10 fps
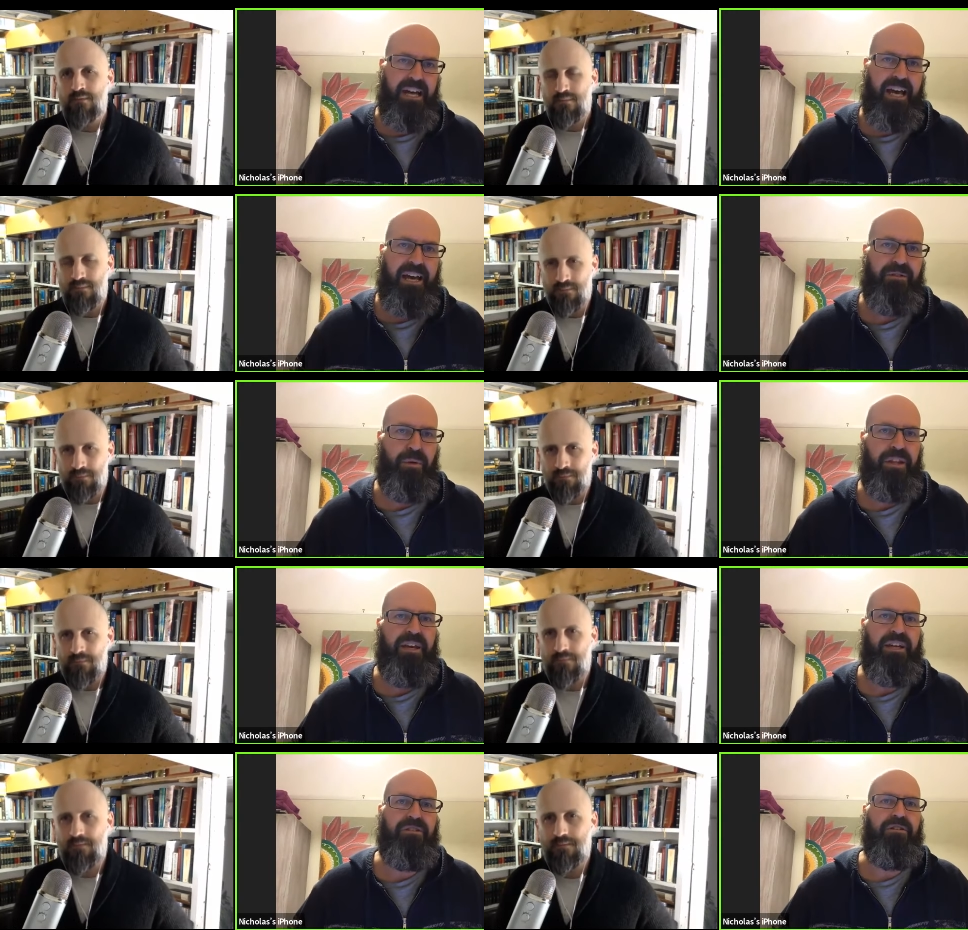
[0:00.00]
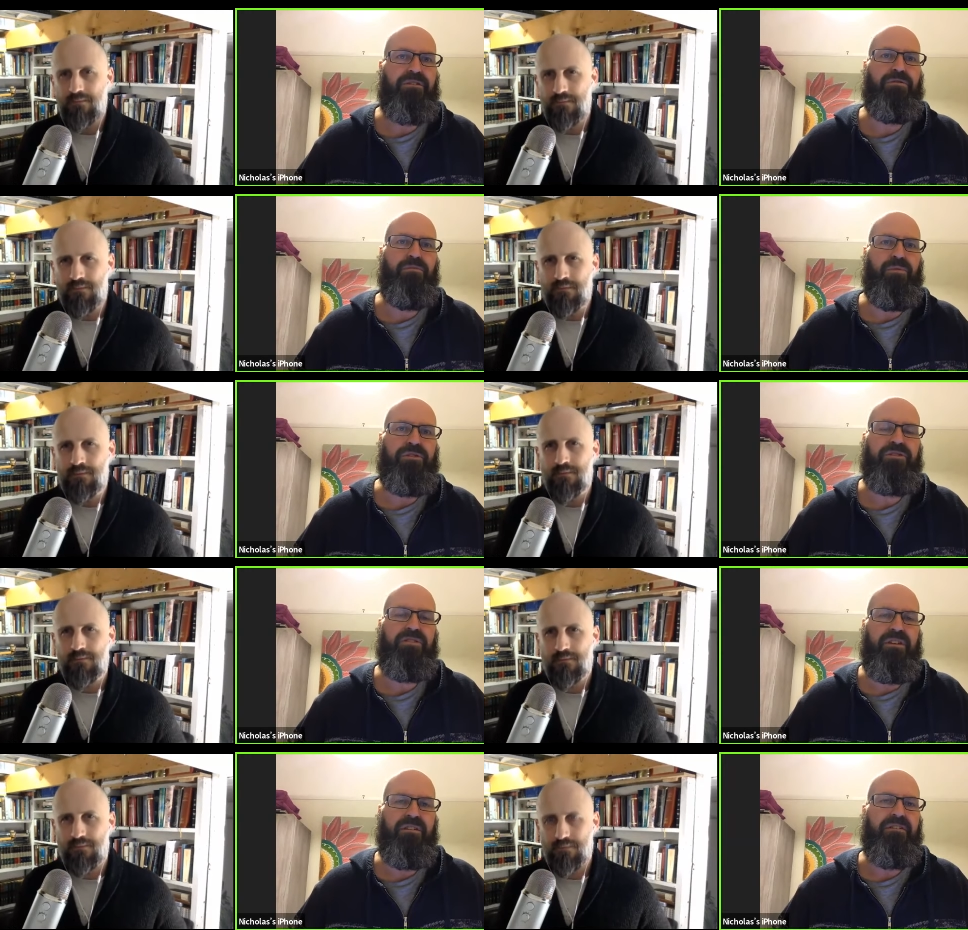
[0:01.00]
Speaker 1: And mm-hmm. when they turn mm-hmm. towards
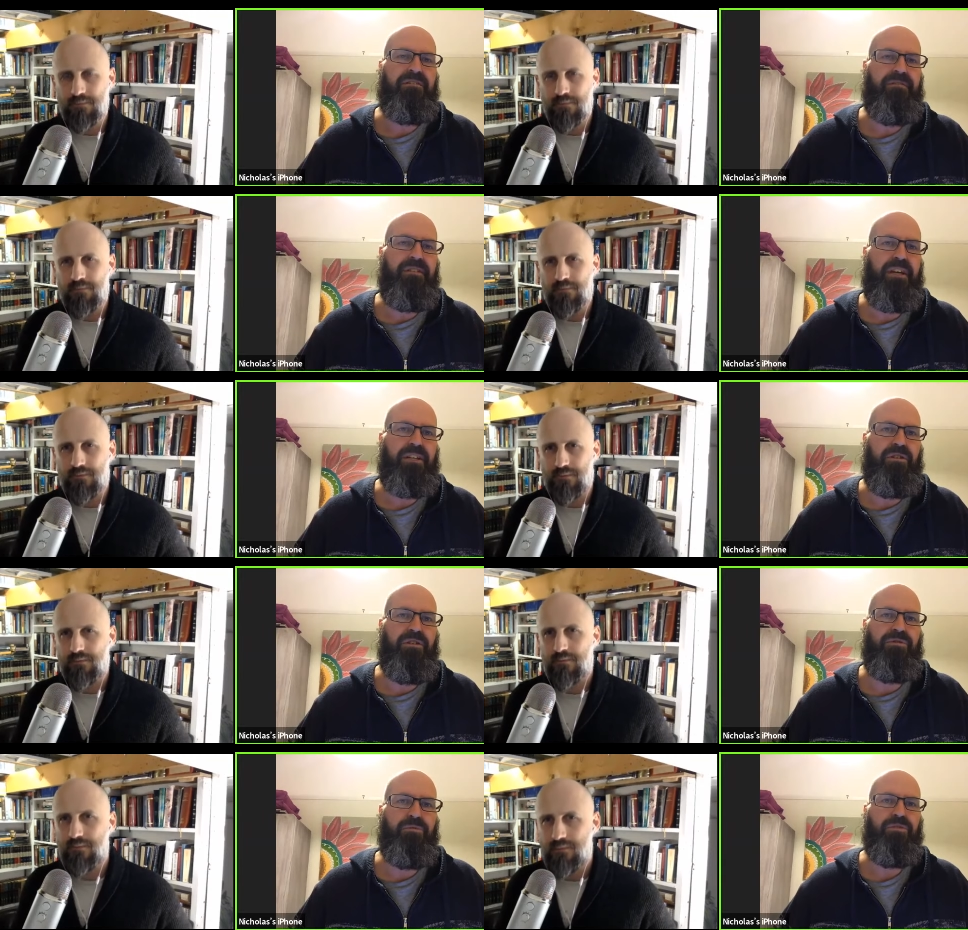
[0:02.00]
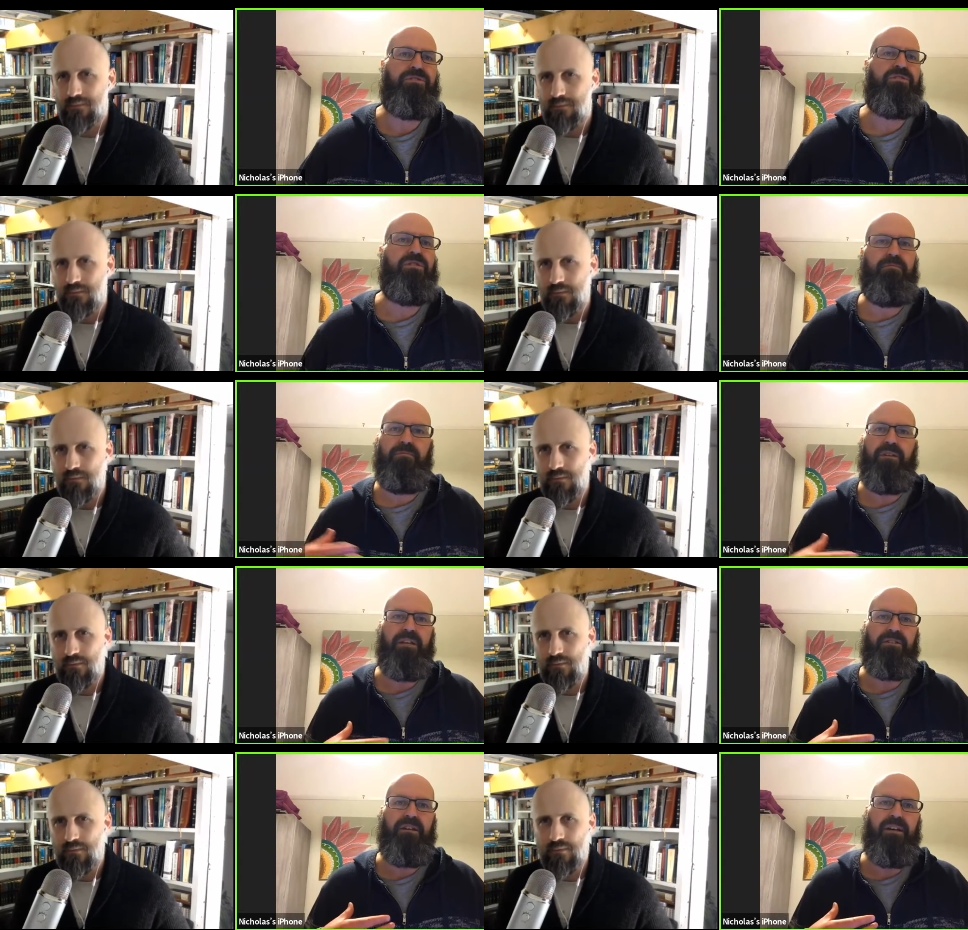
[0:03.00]
sin, they turn towards sin
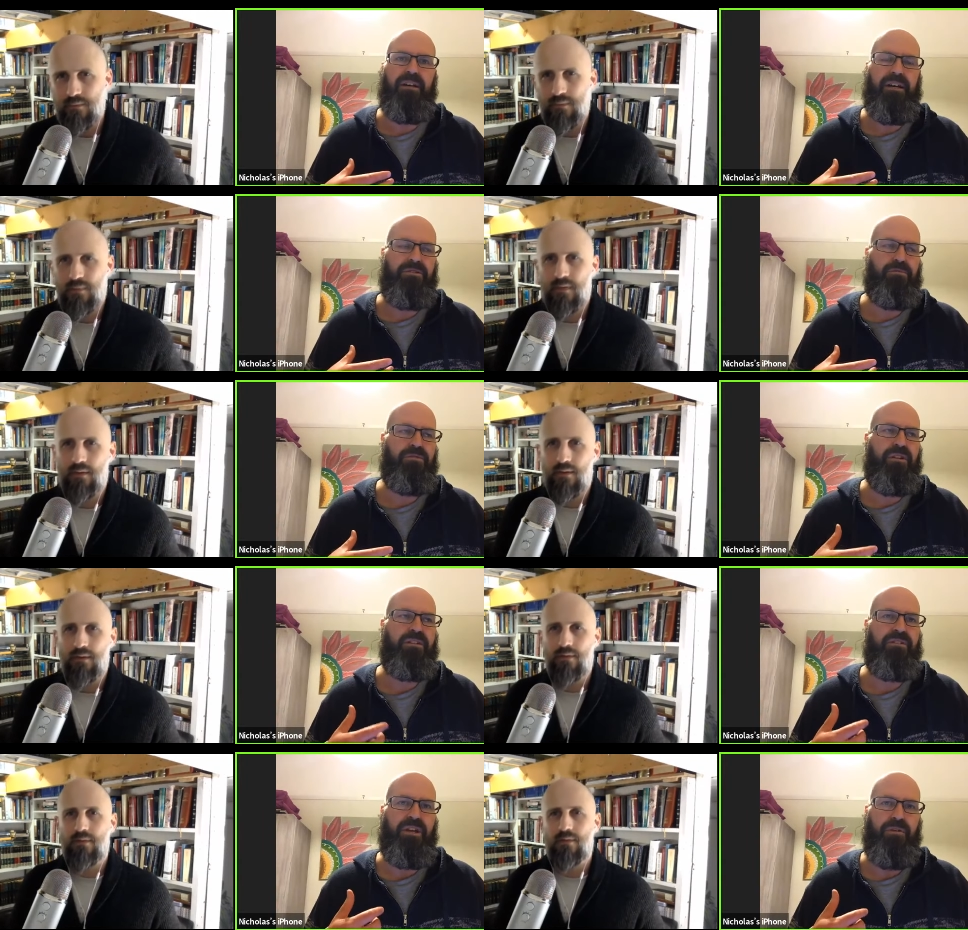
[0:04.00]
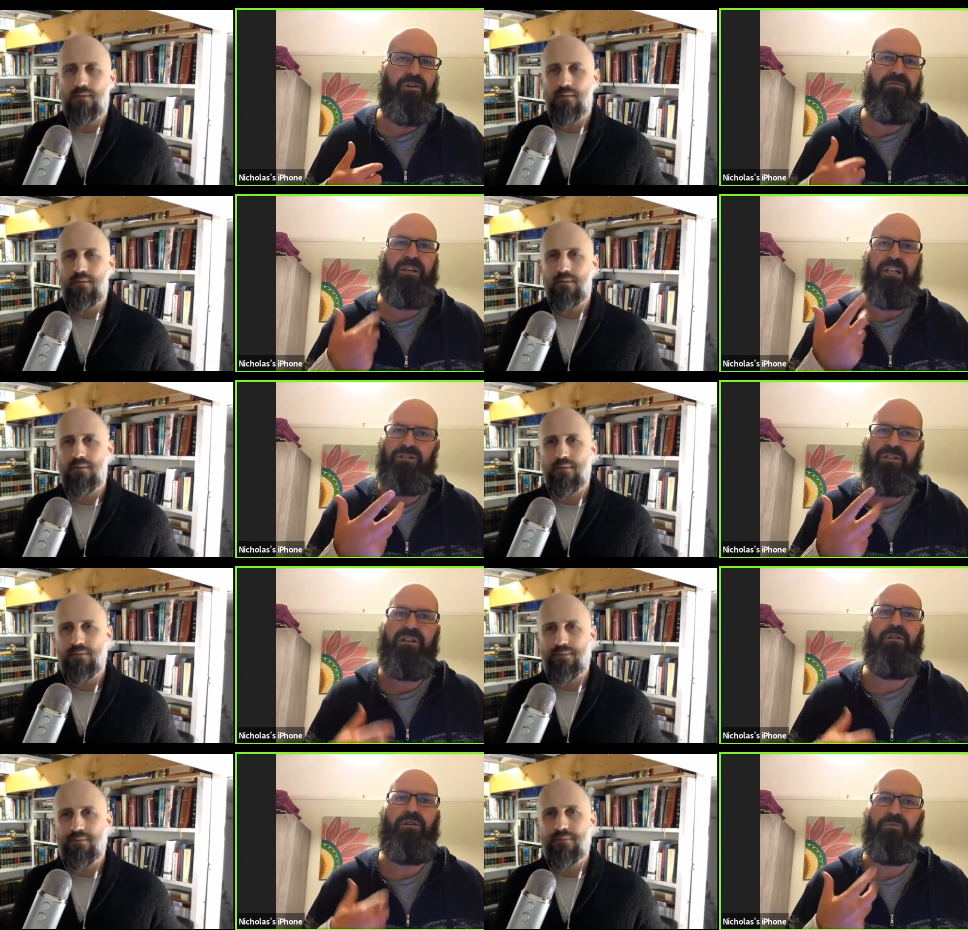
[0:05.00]
as a, as a result of their own volition,
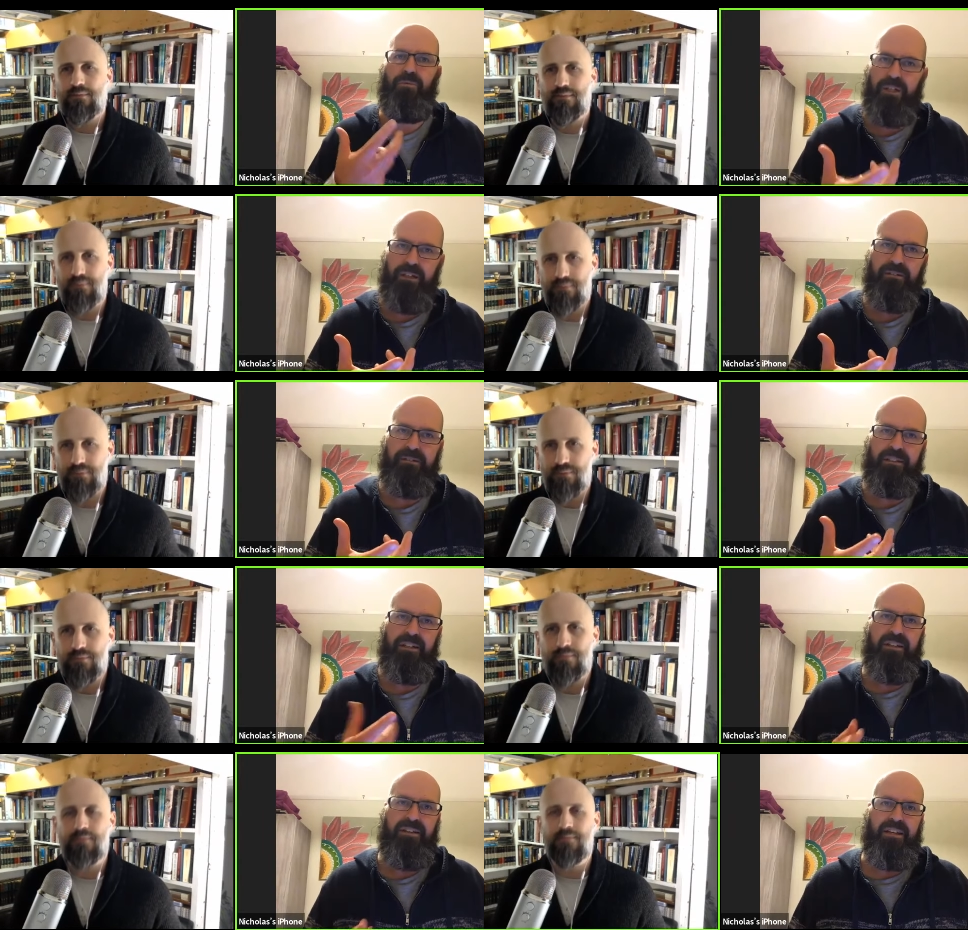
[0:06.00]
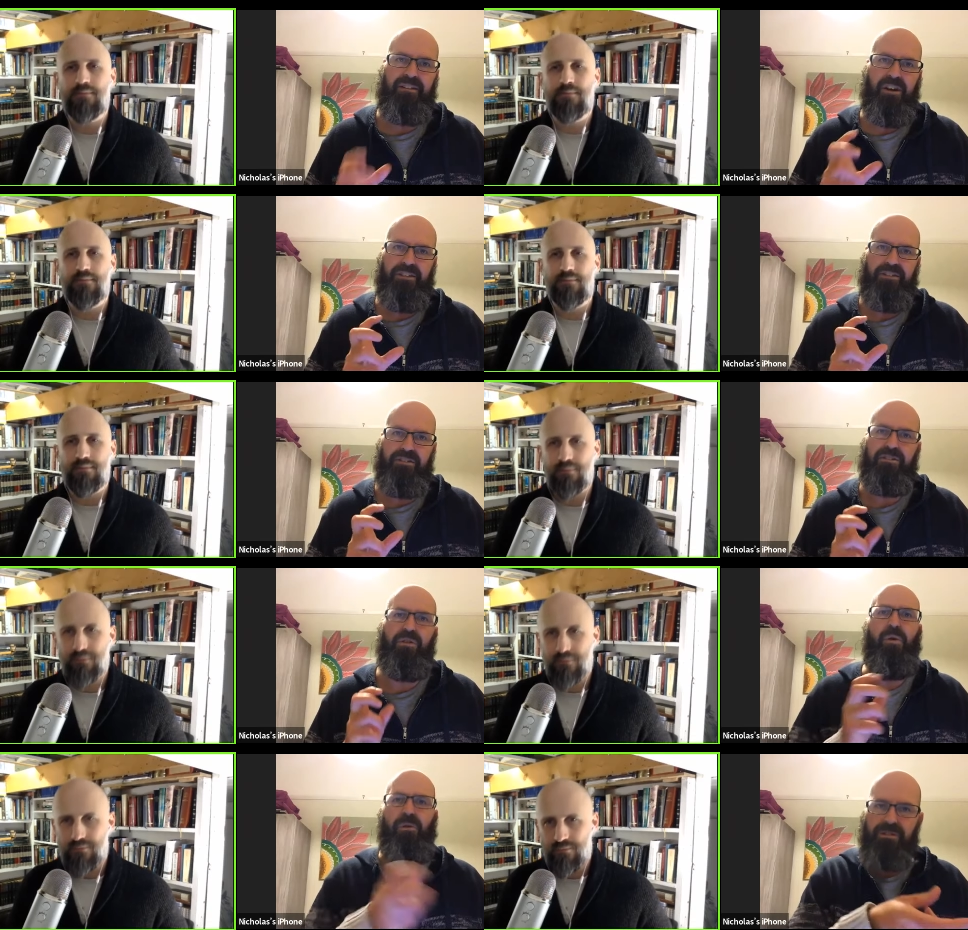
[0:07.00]
their own will. Mm-hmm. That God didn't
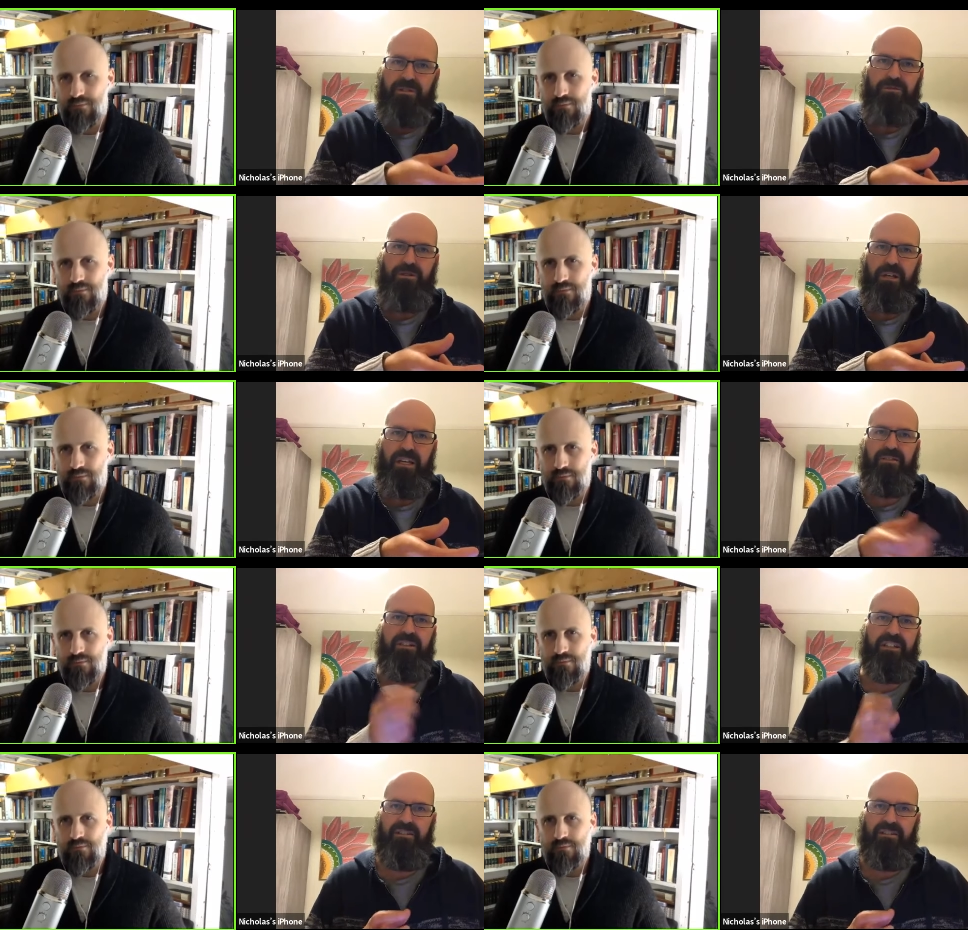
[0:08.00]
cause them to be evil, He